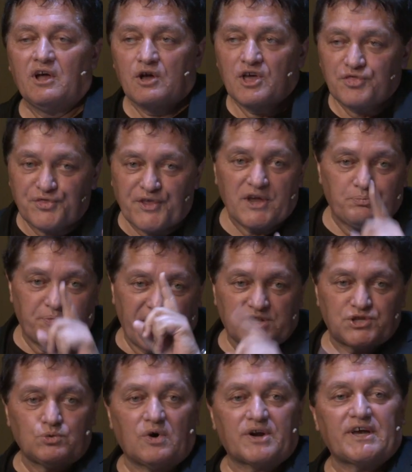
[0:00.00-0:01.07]
Think back to
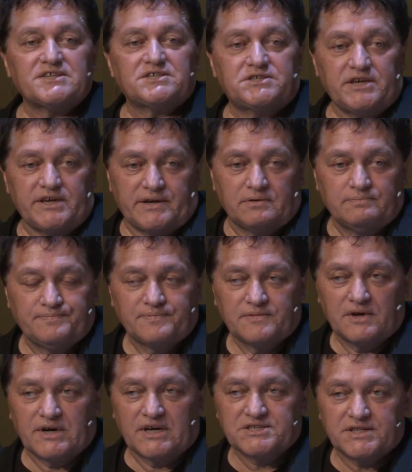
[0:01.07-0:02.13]
what I said when
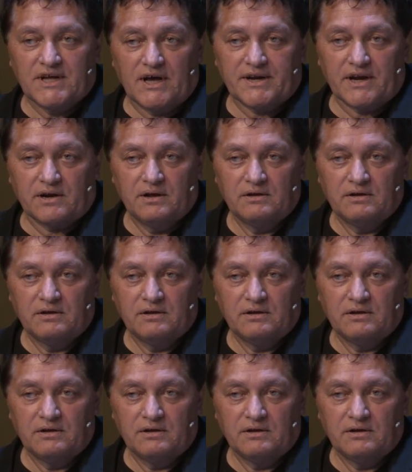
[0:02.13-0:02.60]
I started.